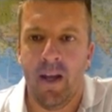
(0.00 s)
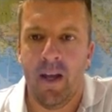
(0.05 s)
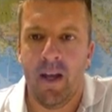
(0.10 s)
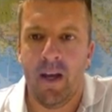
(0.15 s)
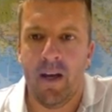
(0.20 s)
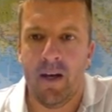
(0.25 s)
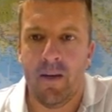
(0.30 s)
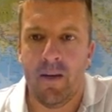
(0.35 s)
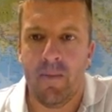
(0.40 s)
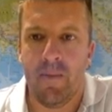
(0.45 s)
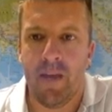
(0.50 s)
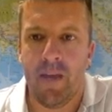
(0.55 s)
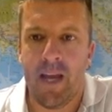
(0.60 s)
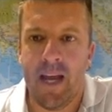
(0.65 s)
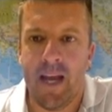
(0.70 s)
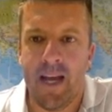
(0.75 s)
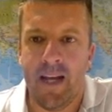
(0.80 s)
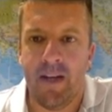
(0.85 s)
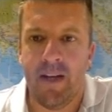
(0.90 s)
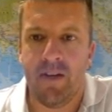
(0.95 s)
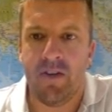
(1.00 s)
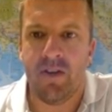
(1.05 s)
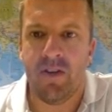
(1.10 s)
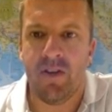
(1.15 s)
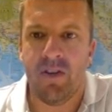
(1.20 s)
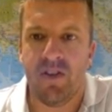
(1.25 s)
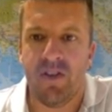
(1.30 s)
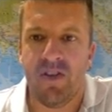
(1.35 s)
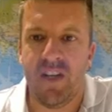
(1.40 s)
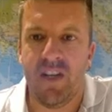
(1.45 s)
And
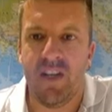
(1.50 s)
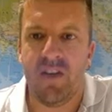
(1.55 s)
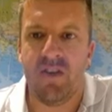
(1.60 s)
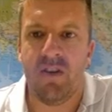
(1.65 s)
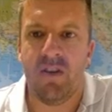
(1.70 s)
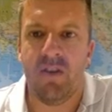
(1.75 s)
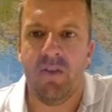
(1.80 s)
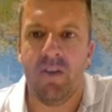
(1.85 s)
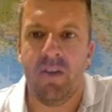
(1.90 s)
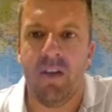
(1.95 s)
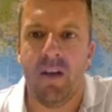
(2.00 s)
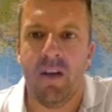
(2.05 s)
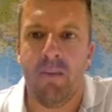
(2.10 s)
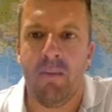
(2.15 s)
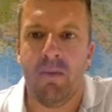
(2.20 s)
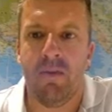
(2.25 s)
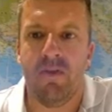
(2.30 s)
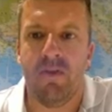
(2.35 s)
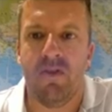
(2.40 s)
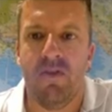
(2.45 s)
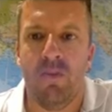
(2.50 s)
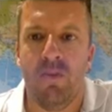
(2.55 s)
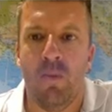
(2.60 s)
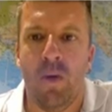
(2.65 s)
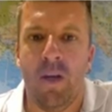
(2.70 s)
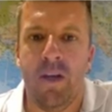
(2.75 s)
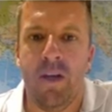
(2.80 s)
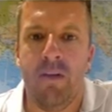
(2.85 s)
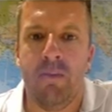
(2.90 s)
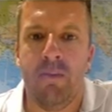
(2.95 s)
the centre of the compass is
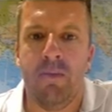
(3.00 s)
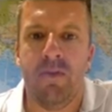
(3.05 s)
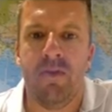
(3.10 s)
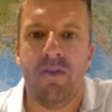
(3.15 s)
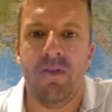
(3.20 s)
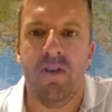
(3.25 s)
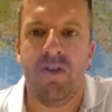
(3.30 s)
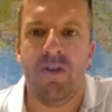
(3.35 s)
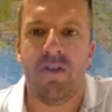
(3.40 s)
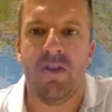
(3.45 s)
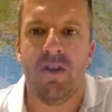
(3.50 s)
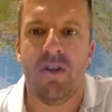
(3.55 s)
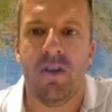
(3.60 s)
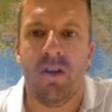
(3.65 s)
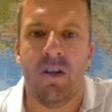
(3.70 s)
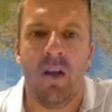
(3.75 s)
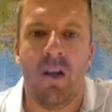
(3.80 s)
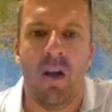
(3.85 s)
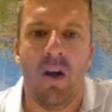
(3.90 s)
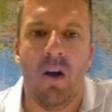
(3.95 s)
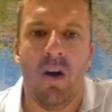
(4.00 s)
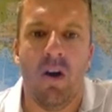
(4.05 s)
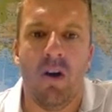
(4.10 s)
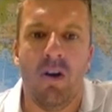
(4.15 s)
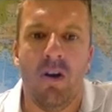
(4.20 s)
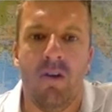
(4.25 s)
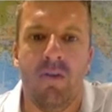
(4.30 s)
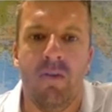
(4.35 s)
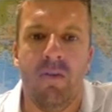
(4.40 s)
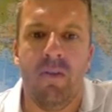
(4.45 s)
where you position it
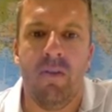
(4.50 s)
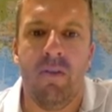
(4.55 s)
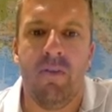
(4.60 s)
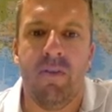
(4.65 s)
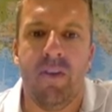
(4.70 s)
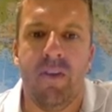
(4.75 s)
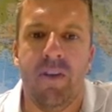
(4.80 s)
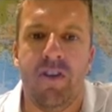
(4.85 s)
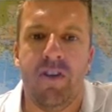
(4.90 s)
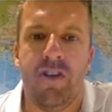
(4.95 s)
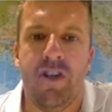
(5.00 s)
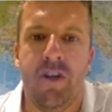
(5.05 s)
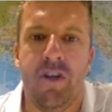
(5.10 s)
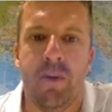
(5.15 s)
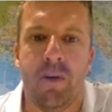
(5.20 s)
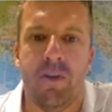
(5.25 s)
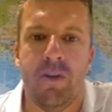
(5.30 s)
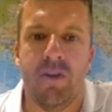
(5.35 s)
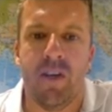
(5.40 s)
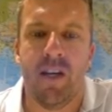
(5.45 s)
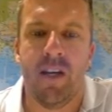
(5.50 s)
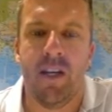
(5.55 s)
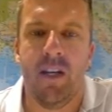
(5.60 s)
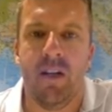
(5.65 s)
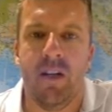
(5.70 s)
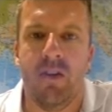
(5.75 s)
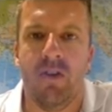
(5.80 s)
over the feature you are taking the